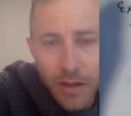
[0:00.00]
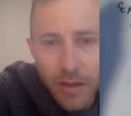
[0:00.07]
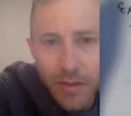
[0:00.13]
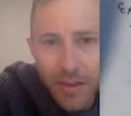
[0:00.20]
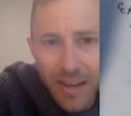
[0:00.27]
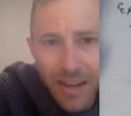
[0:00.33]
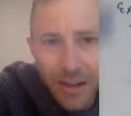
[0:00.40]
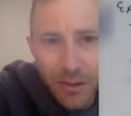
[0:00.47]

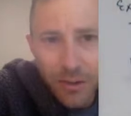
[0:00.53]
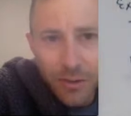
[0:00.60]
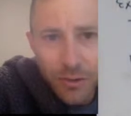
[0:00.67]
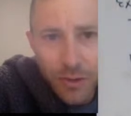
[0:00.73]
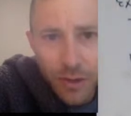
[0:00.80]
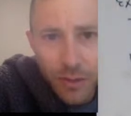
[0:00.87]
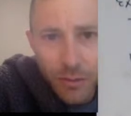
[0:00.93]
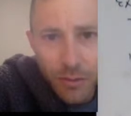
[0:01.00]
The angle is
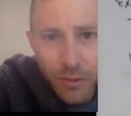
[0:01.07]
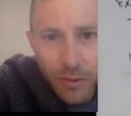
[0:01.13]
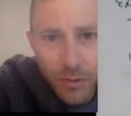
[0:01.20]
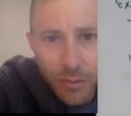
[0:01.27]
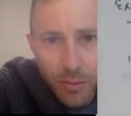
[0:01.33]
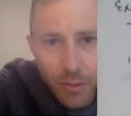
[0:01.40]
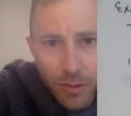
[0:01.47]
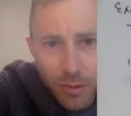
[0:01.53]
not really
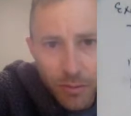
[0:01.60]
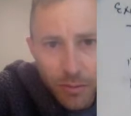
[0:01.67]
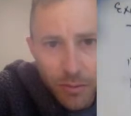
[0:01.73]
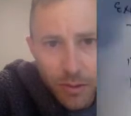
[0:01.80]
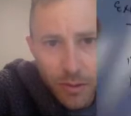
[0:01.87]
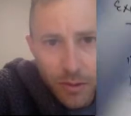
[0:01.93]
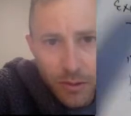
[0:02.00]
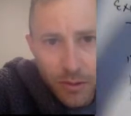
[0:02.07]
important, but
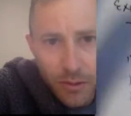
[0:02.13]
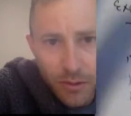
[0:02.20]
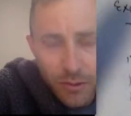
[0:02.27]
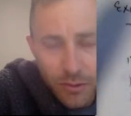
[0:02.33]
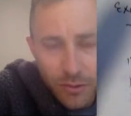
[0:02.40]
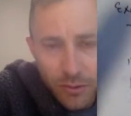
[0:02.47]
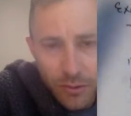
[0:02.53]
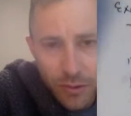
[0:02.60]
it's
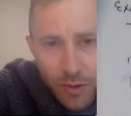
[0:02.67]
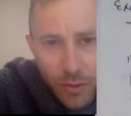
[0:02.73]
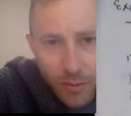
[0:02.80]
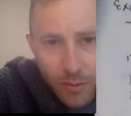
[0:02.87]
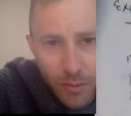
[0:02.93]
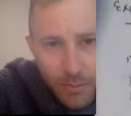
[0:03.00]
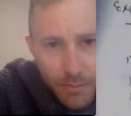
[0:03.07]
sloped.